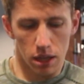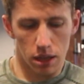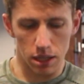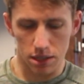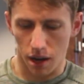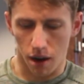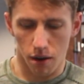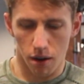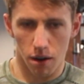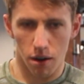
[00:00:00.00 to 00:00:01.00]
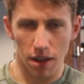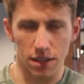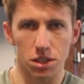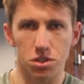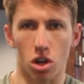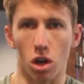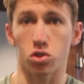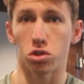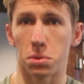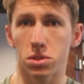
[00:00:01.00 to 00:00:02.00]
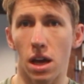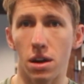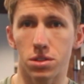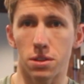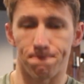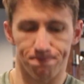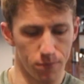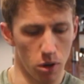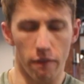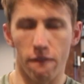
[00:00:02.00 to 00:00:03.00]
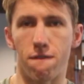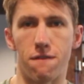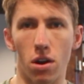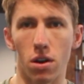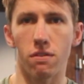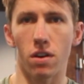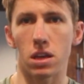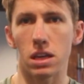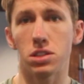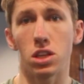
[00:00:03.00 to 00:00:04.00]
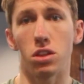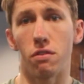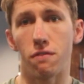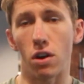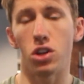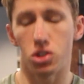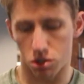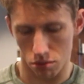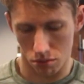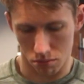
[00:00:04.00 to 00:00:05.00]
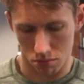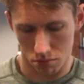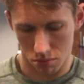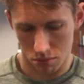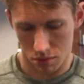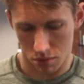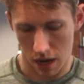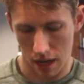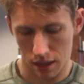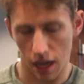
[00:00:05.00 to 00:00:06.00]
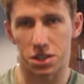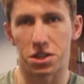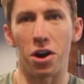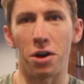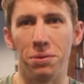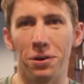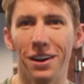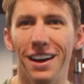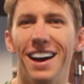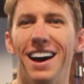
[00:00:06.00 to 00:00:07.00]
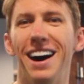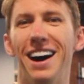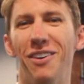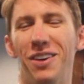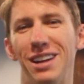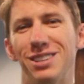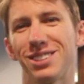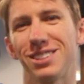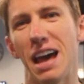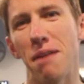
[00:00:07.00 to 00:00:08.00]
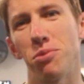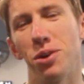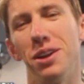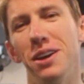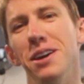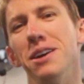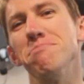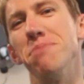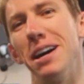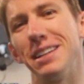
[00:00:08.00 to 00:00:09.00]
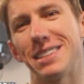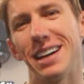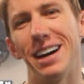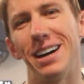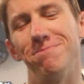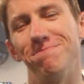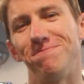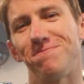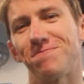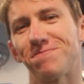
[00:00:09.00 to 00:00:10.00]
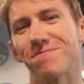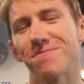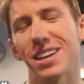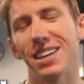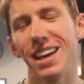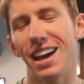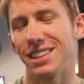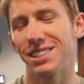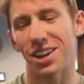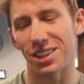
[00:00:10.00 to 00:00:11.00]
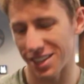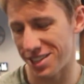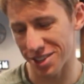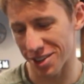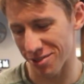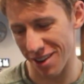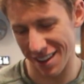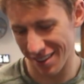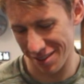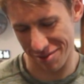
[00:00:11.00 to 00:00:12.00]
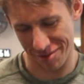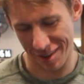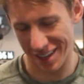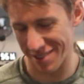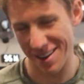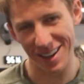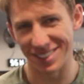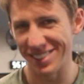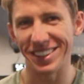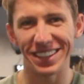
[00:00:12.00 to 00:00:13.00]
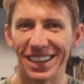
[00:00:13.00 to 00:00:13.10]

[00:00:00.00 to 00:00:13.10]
these are, I think these are called super sliders. Very, very easy. They're they're not that durable when I just snap one. But yeah, these are great. What the fuck am I doing?